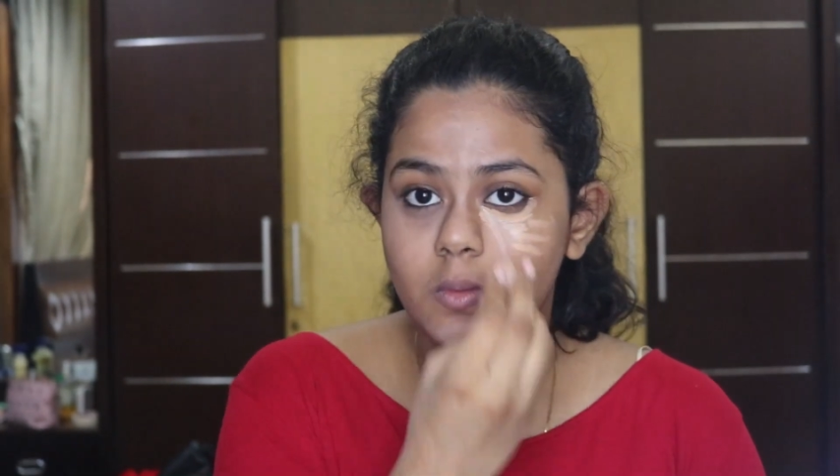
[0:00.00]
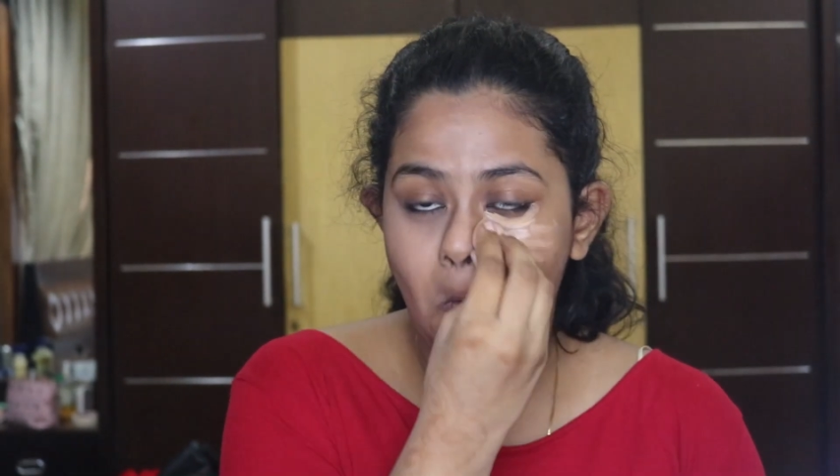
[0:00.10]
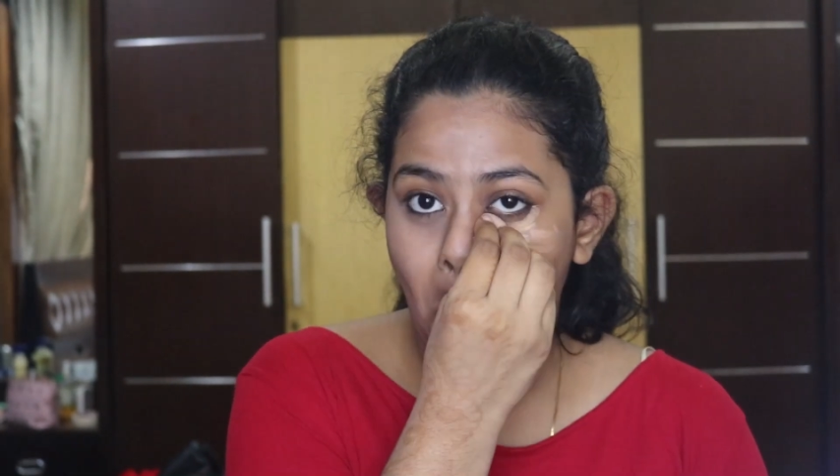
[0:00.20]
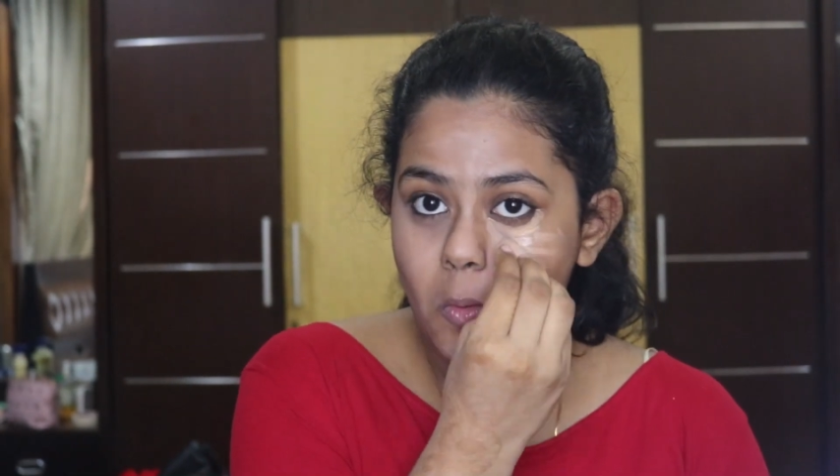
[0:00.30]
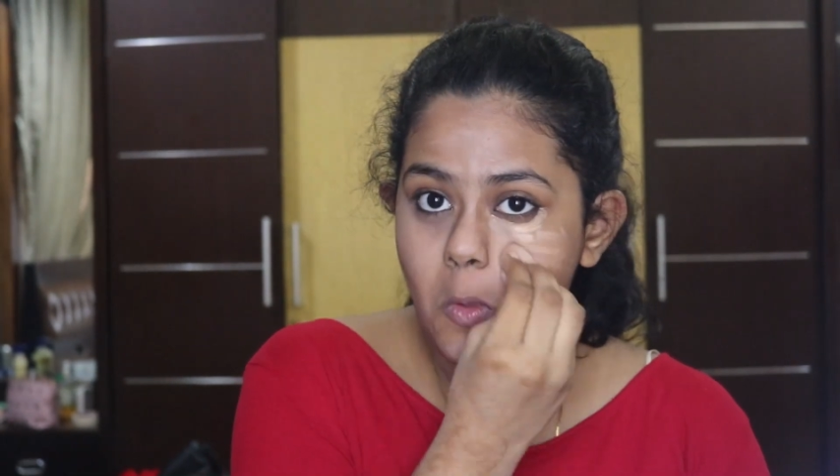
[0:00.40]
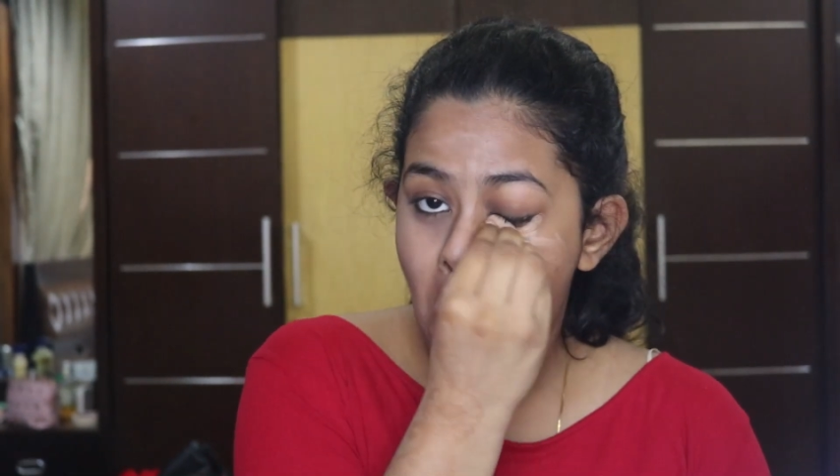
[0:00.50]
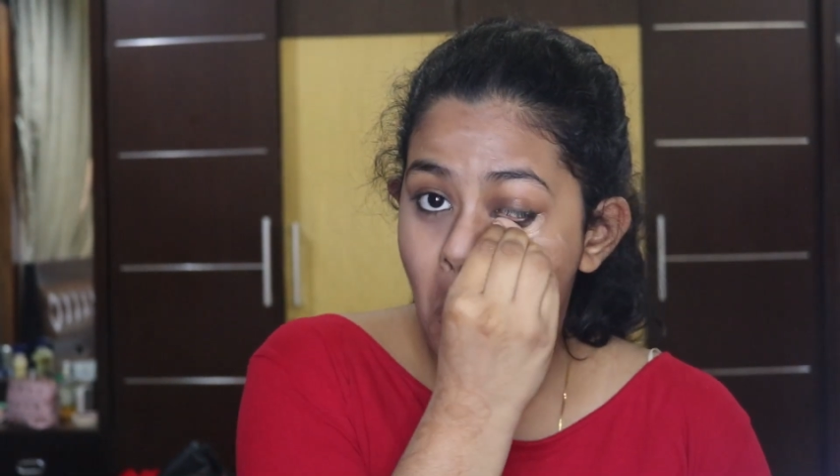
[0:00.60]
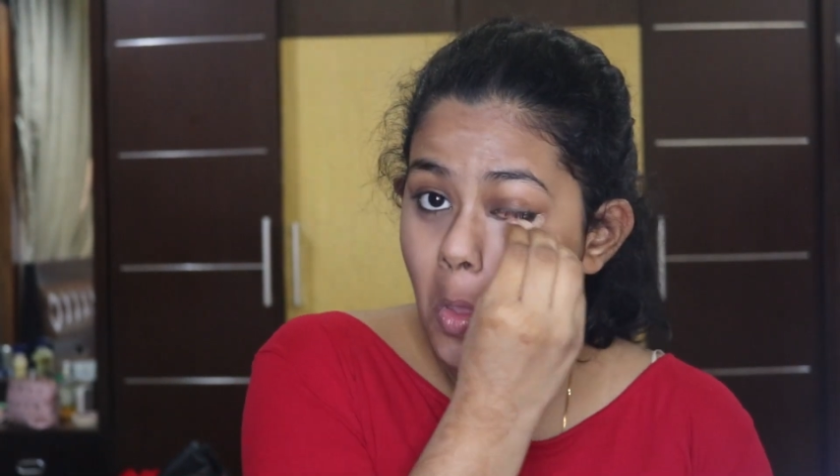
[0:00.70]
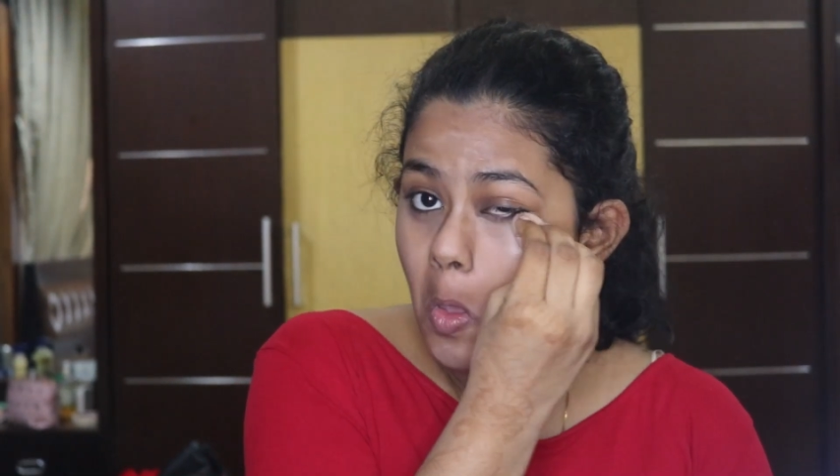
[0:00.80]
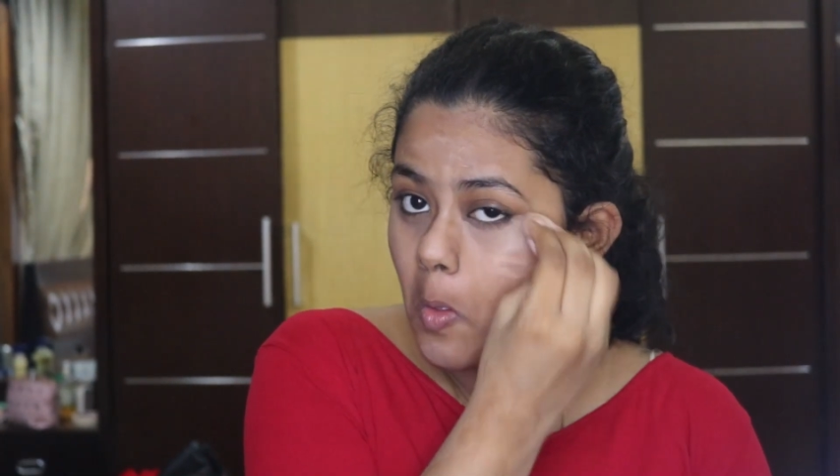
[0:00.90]
all of the
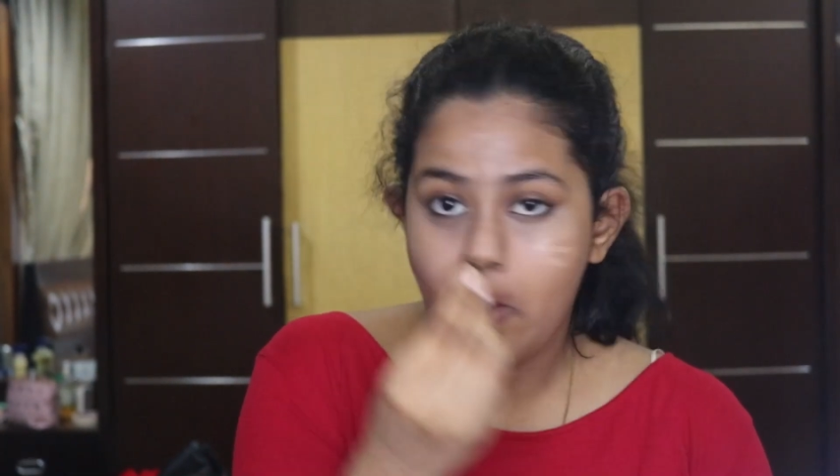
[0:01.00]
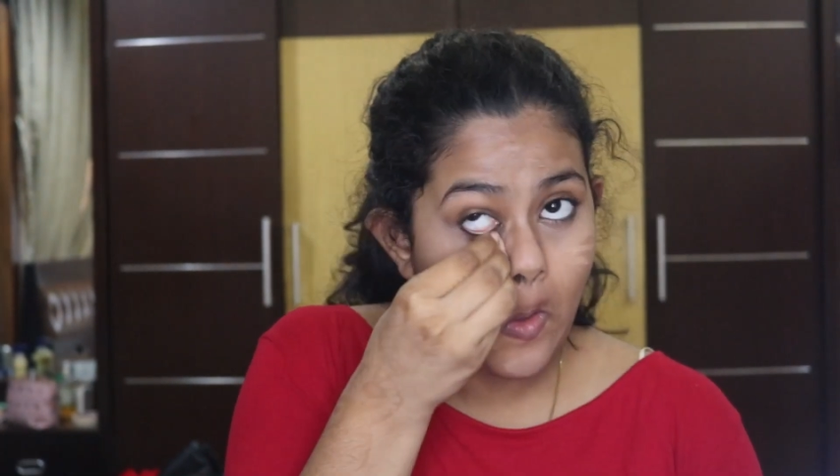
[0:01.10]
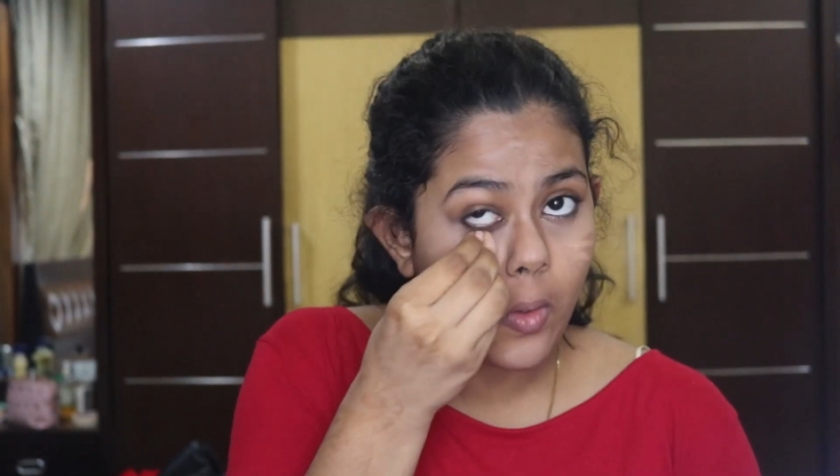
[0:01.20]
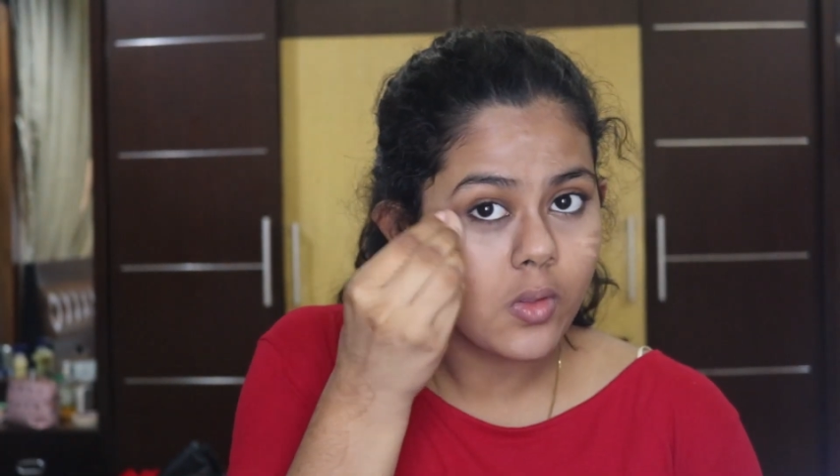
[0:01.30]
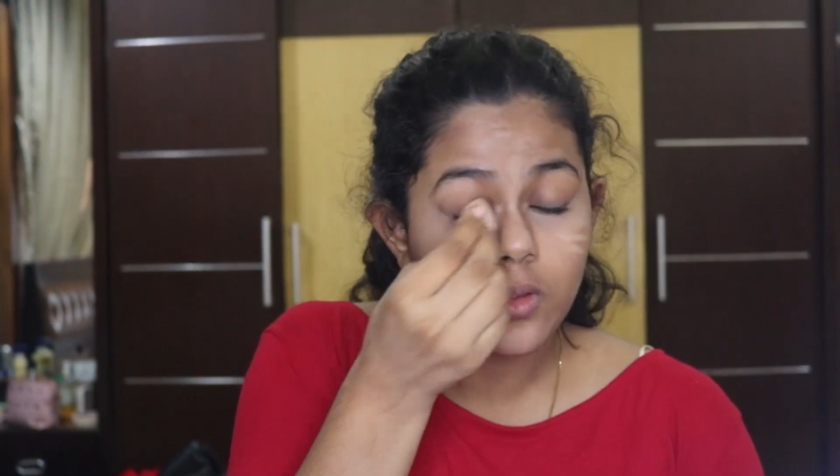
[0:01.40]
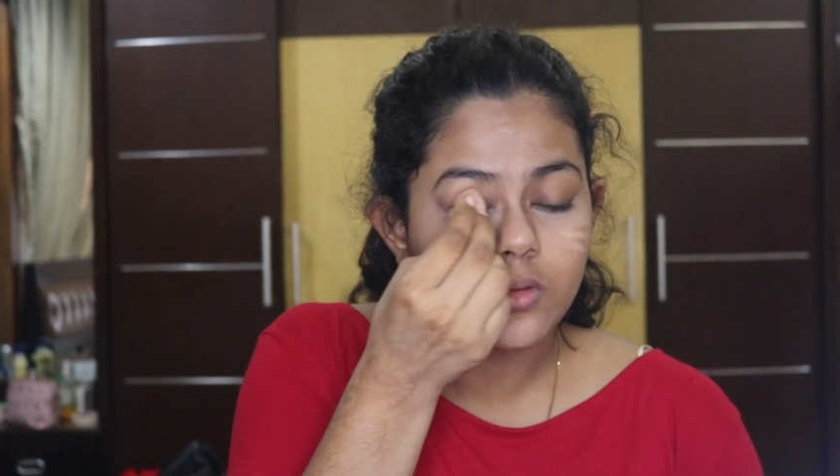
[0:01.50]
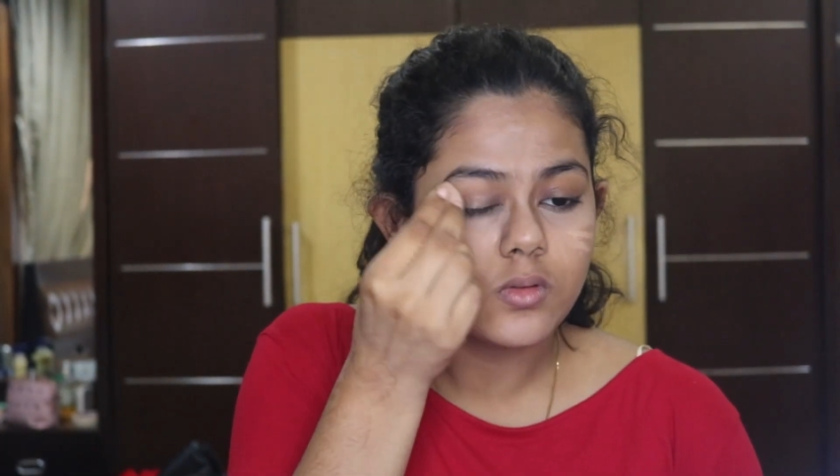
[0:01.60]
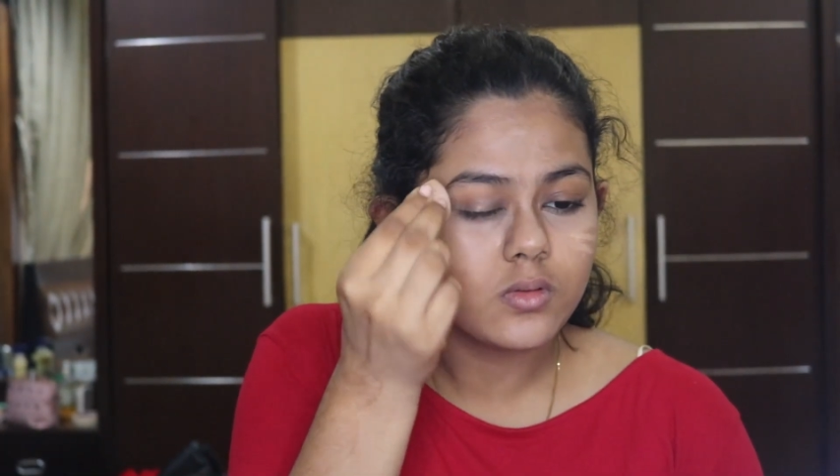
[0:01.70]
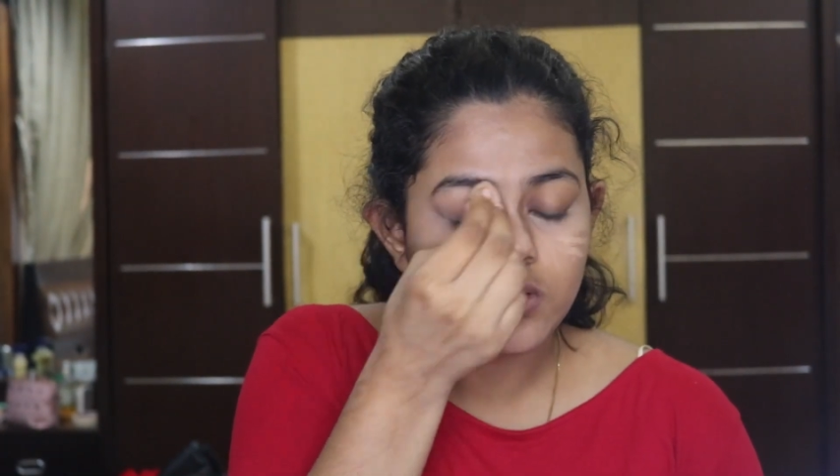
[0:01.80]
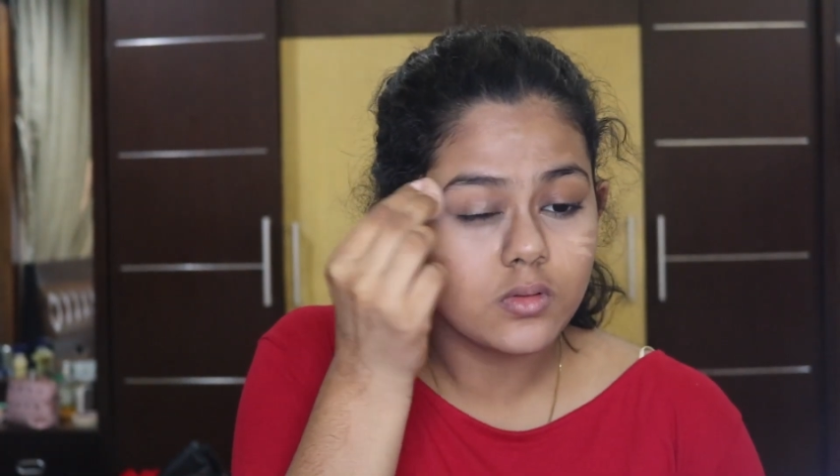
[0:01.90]
concealer in
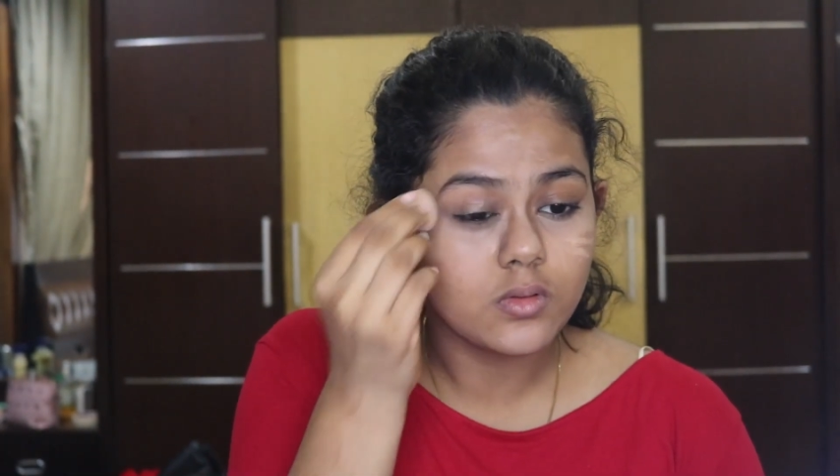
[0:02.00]
place.